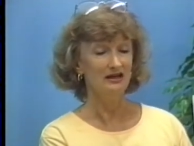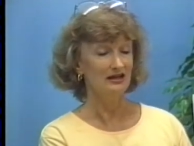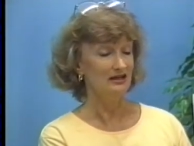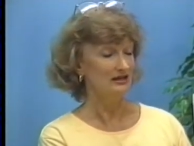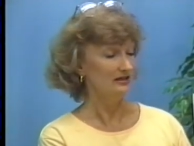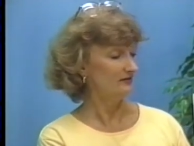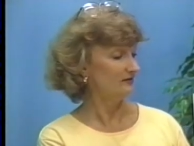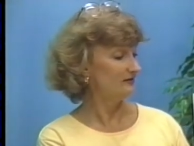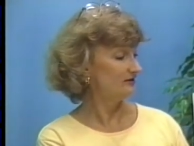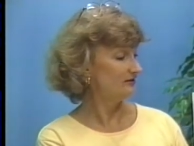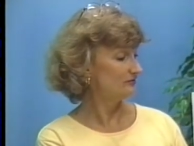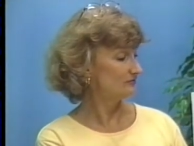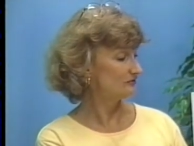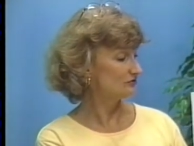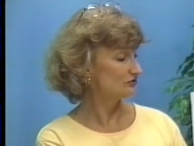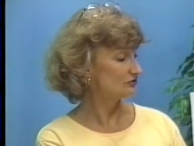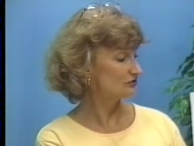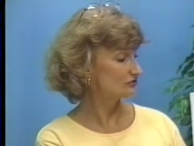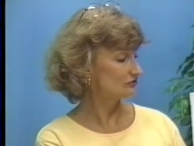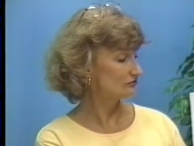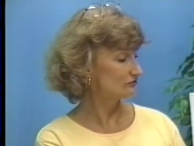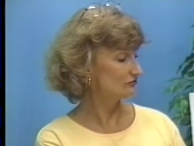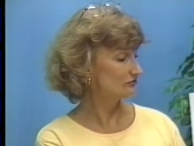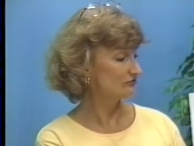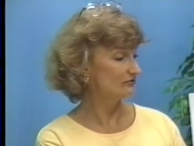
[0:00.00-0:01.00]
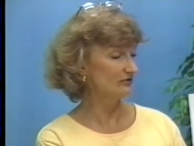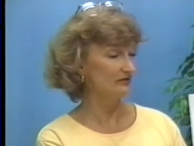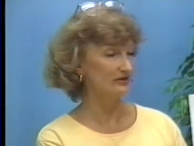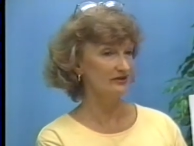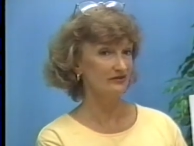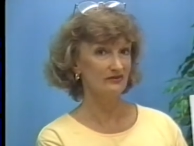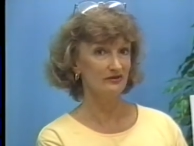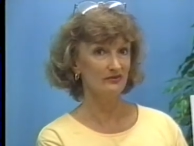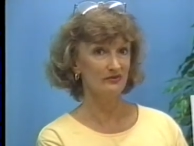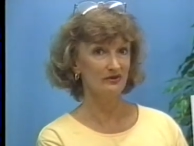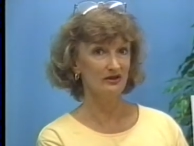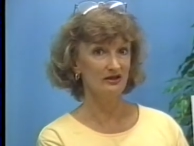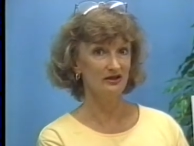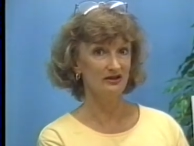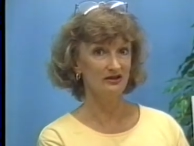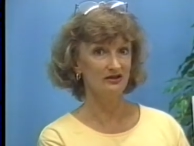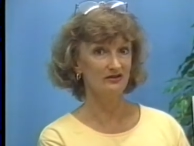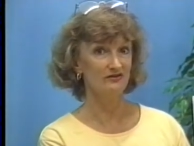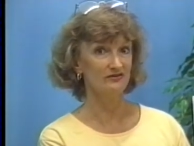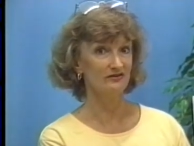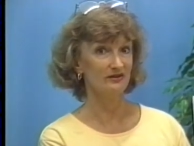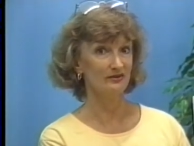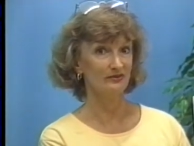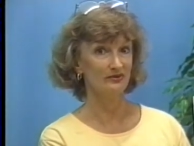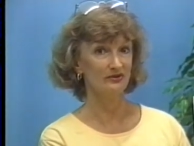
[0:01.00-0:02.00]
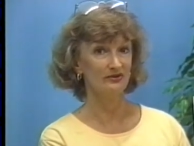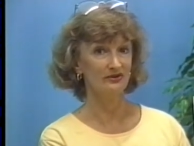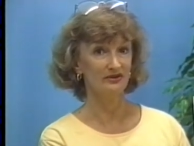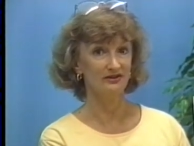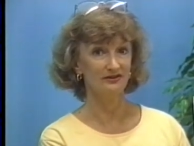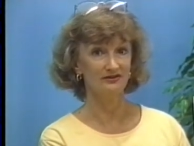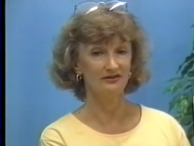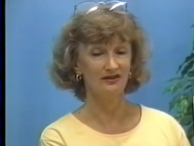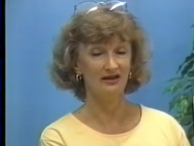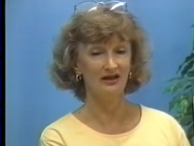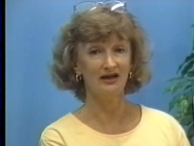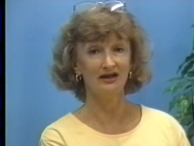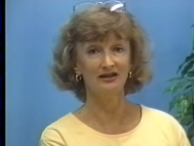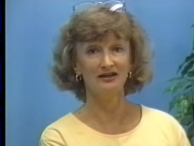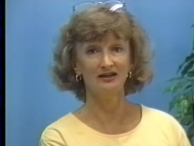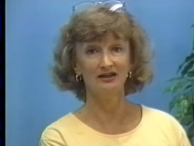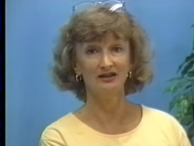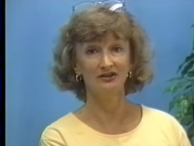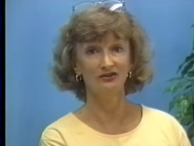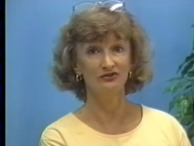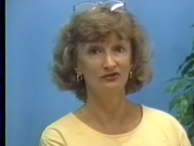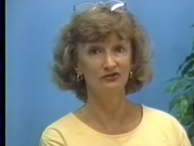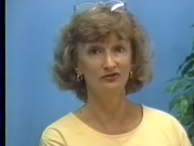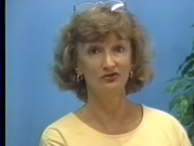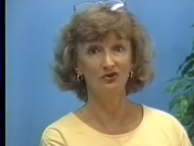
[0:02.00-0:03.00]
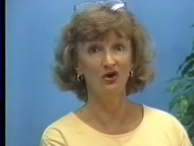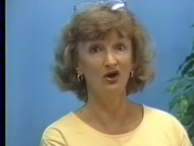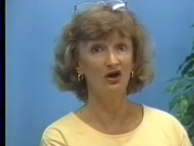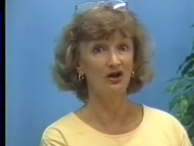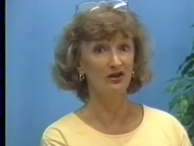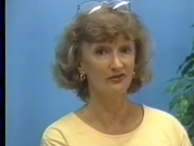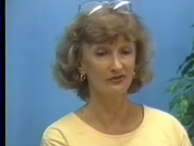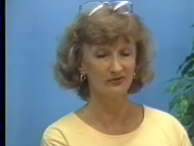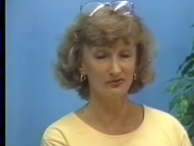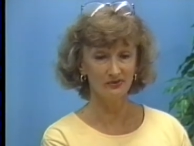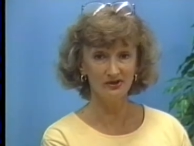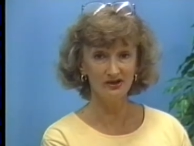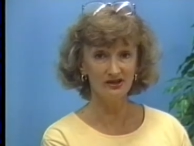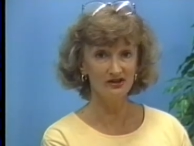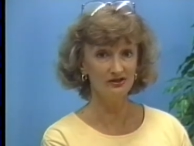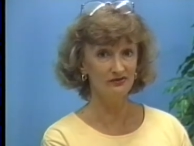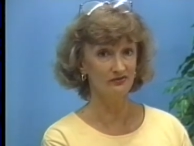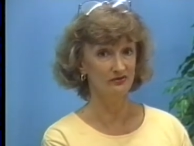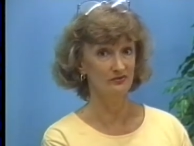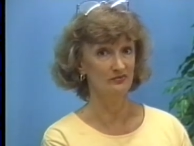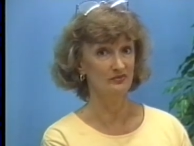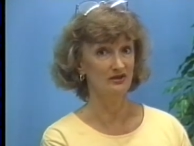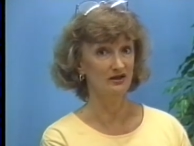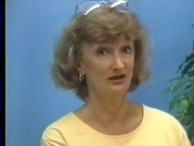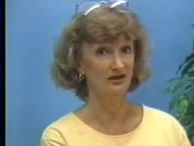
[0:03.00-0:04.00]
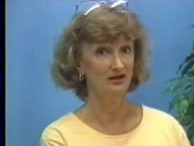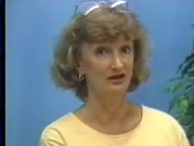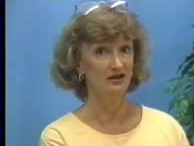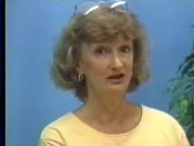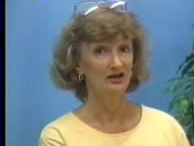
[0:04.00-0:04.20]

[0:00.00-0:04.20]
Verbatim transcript: and they were sure that there were Indians that were going to attack and do all three of them in.